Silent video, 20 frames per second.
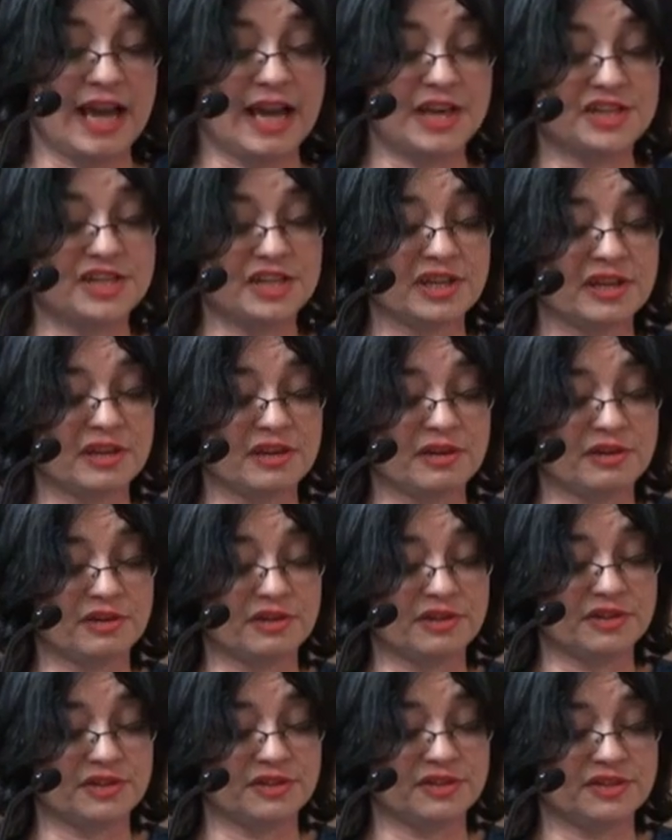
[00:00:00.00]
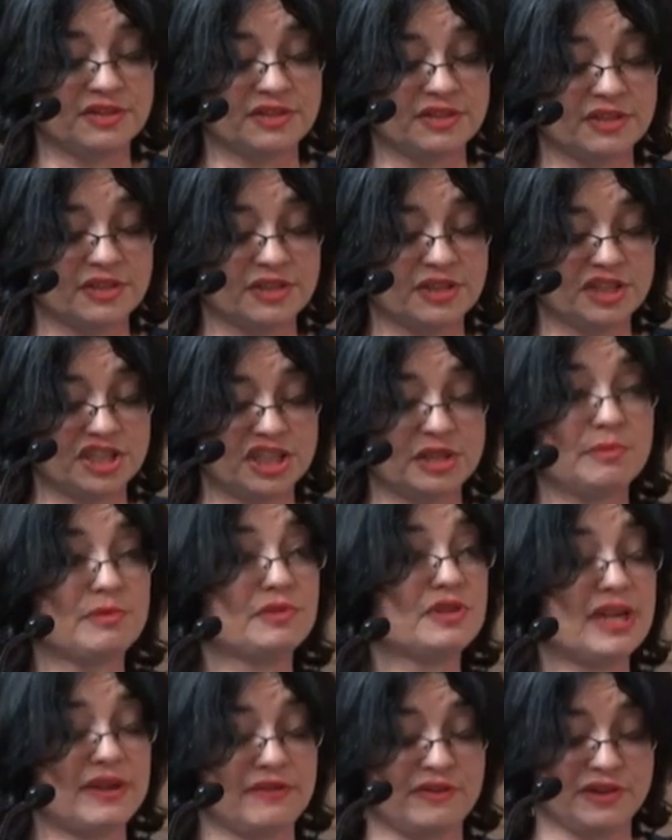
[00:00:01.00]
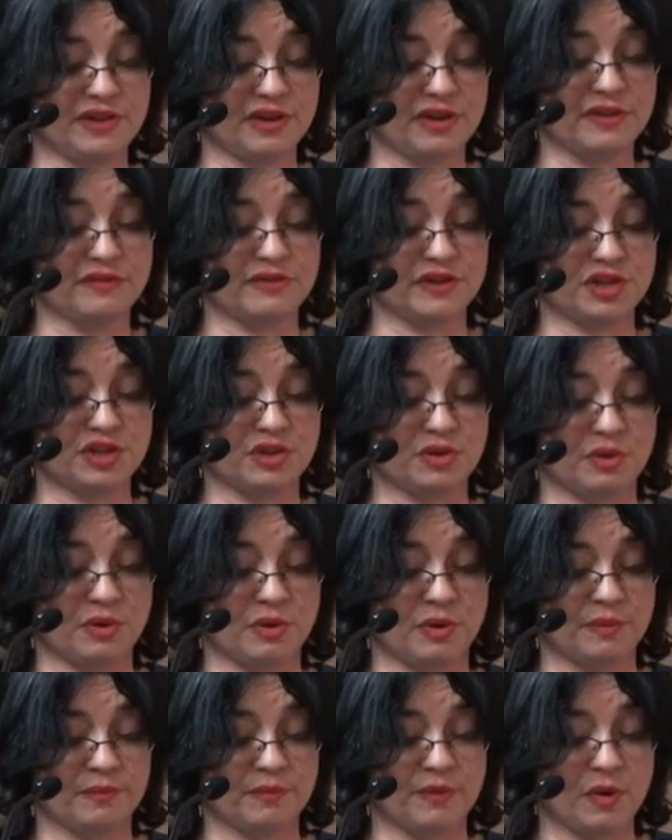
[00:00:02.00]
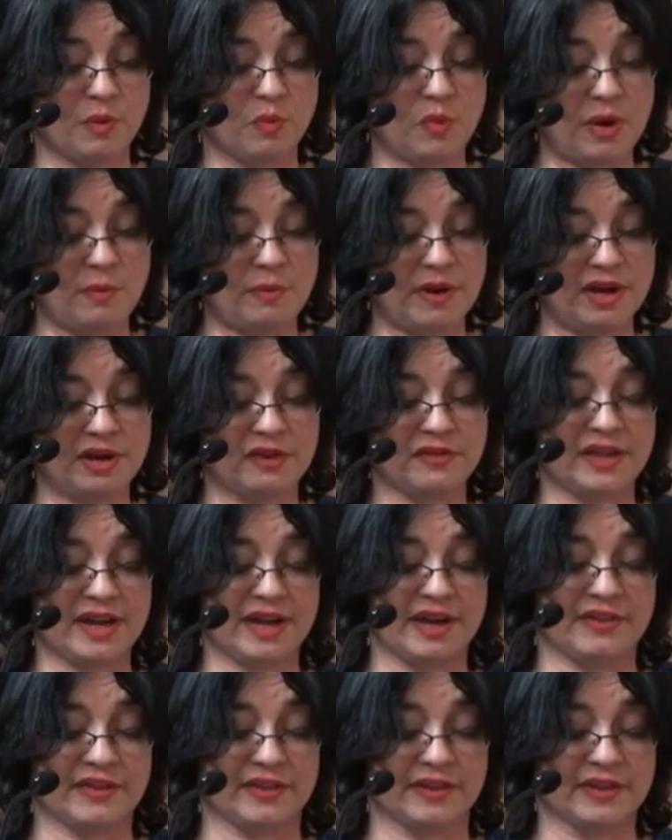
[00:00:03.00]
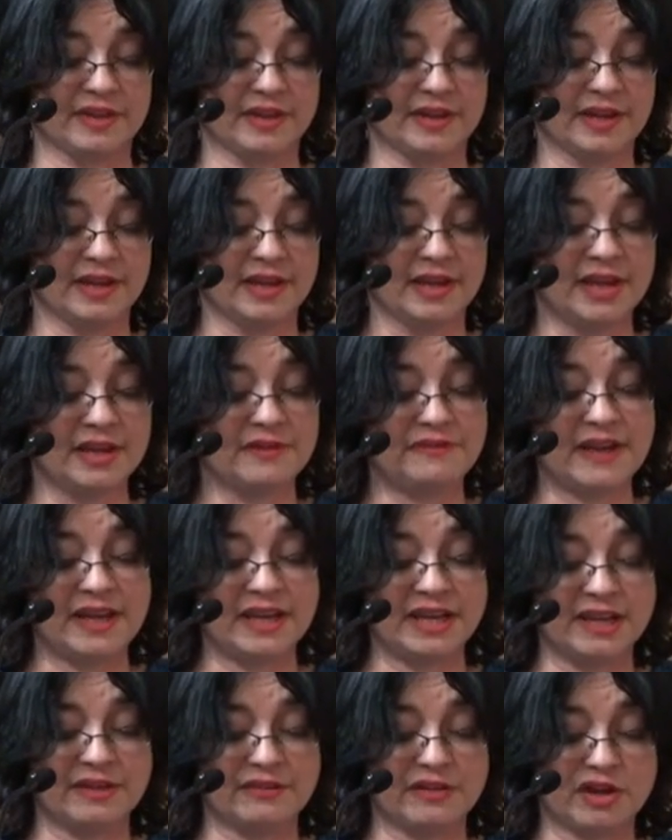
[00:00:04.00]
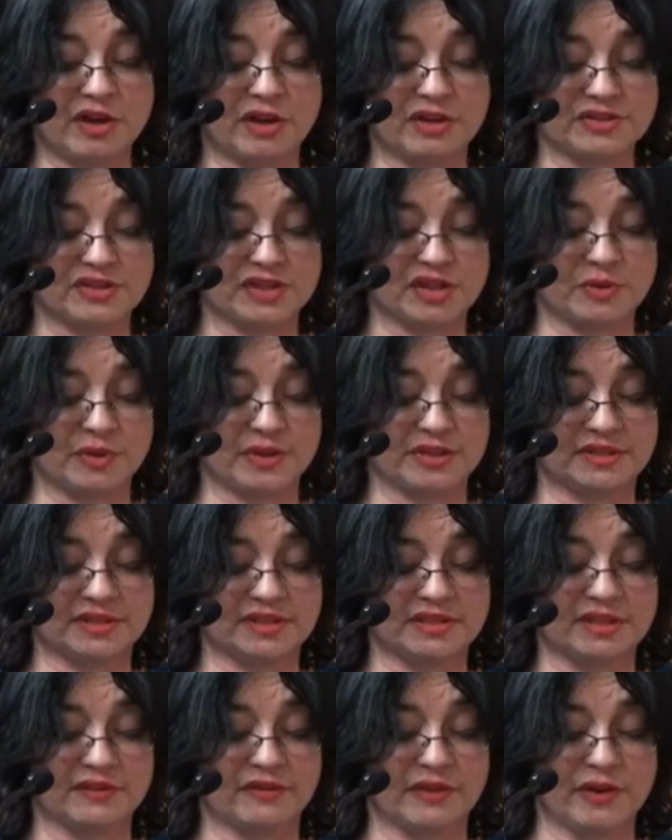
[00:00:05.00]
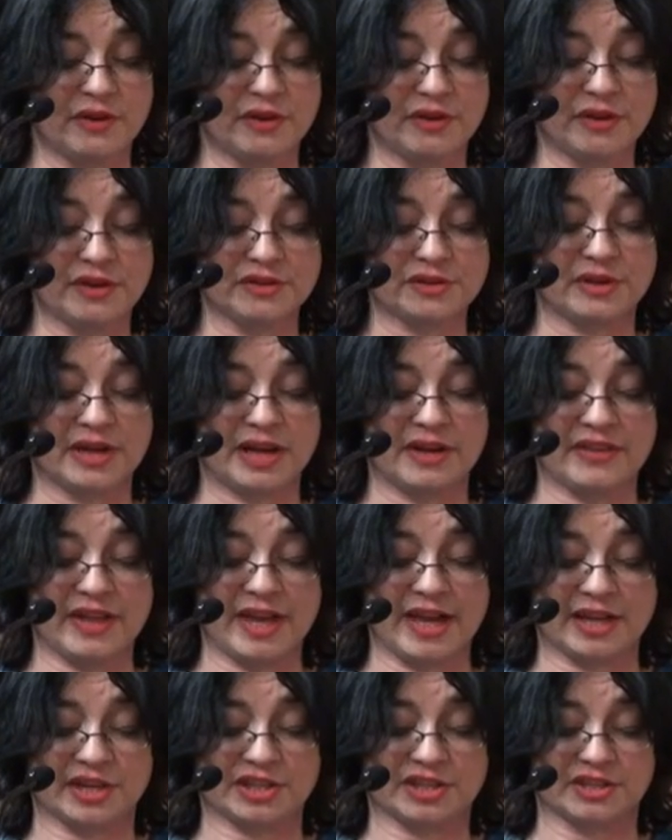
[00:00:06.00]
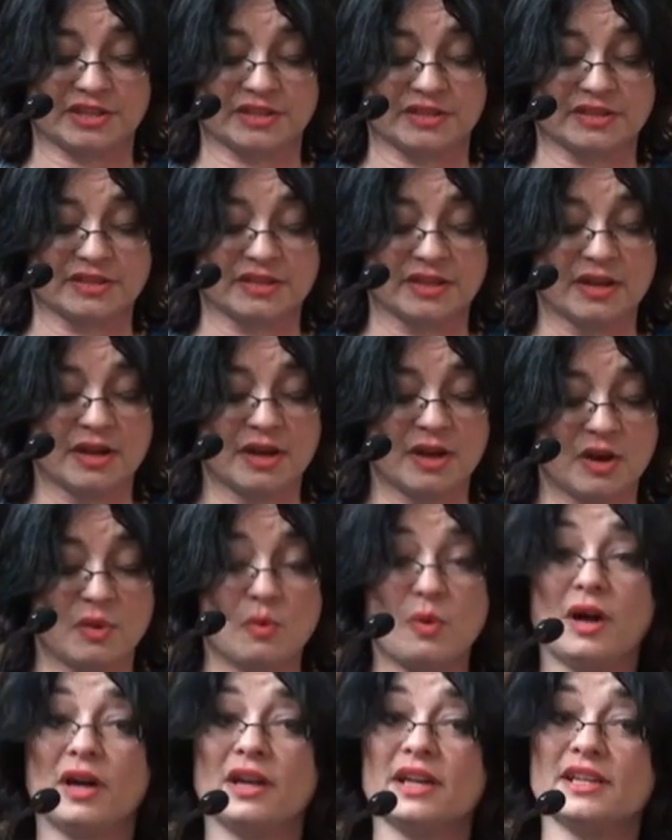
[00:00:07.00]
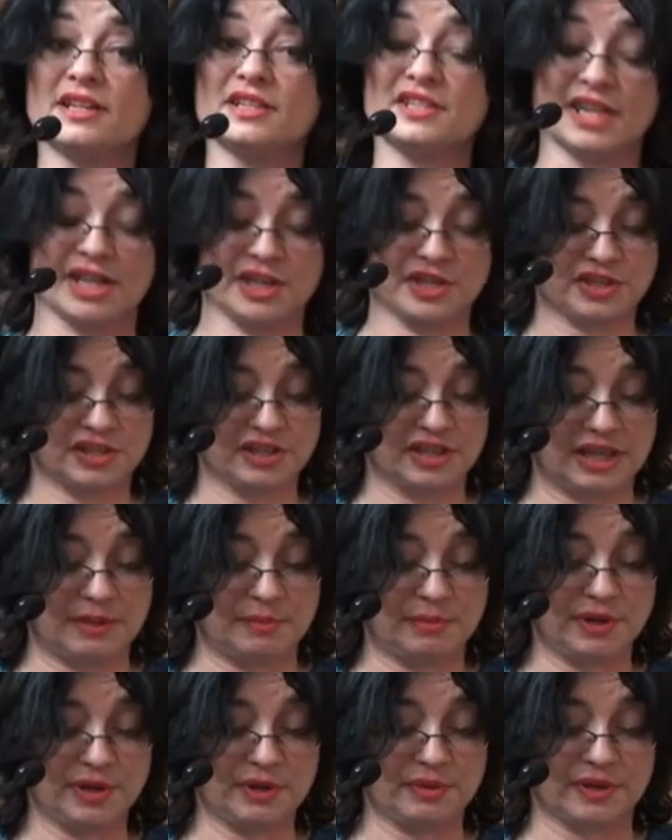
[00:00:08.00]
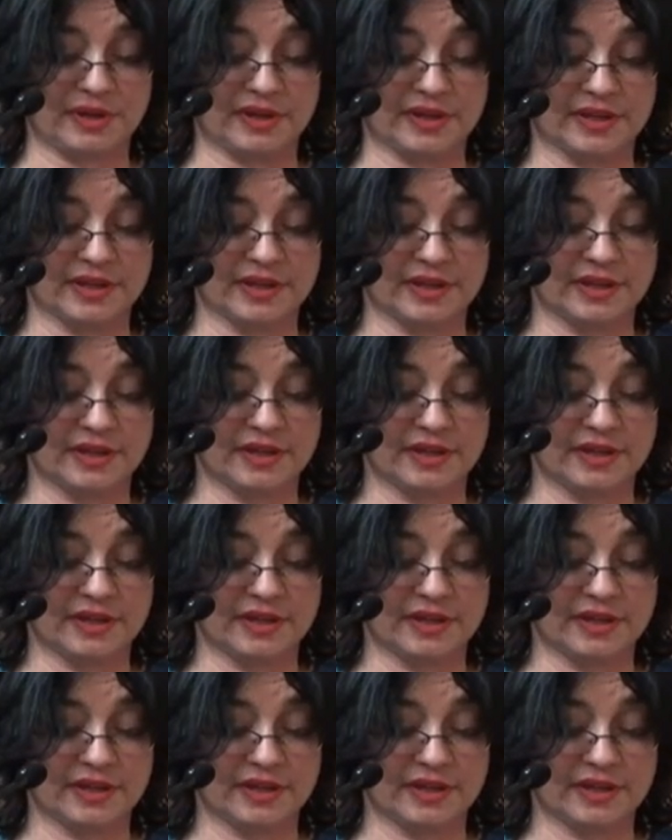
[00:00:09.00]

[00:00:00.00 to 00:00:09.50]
And she concludes she will never know for sure, one way or the other, if any of the consequences of hers or other actions, while intentionally pure,